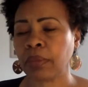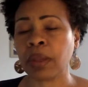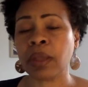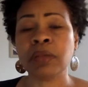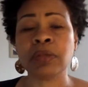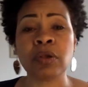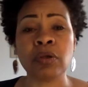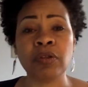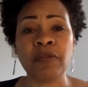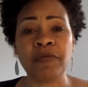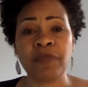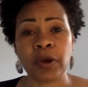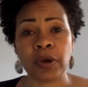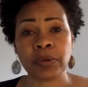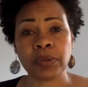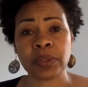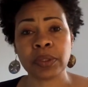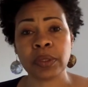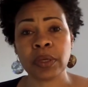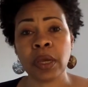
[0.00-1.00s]
So the
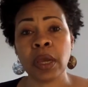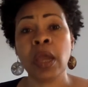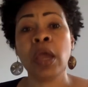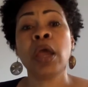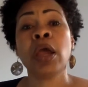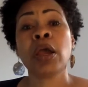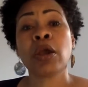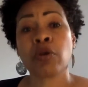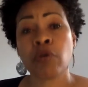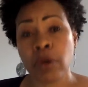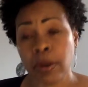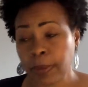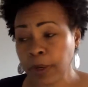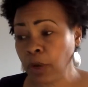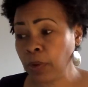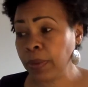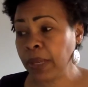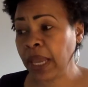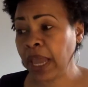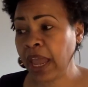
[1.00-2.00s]
first, criminal
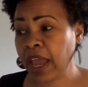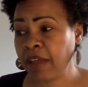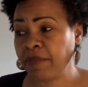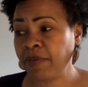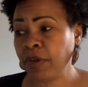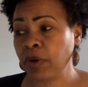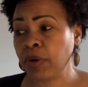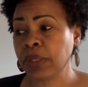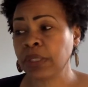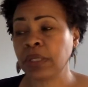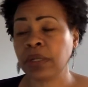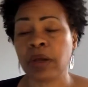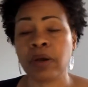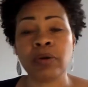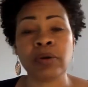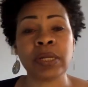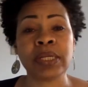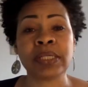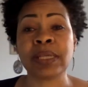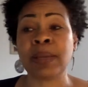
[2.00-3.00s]
behavior is
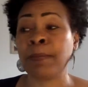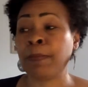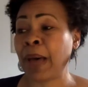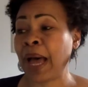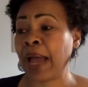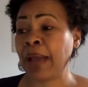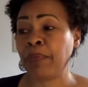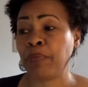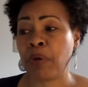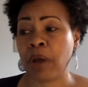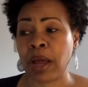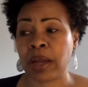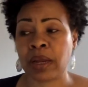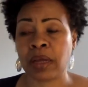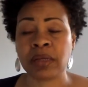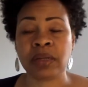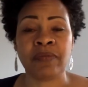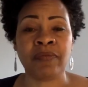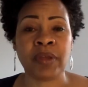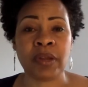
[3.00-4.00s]
learned as a
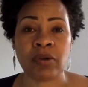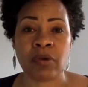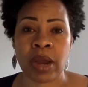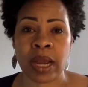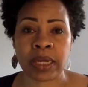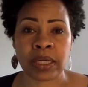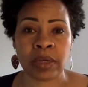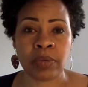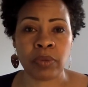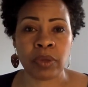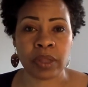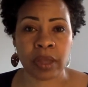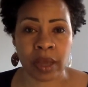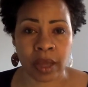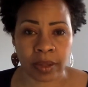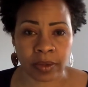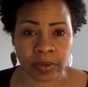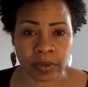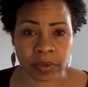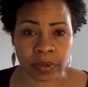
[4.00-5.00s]
byproduct of interacting with
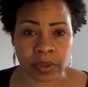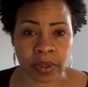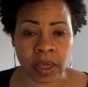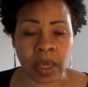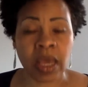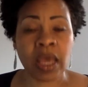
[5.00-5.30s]
others.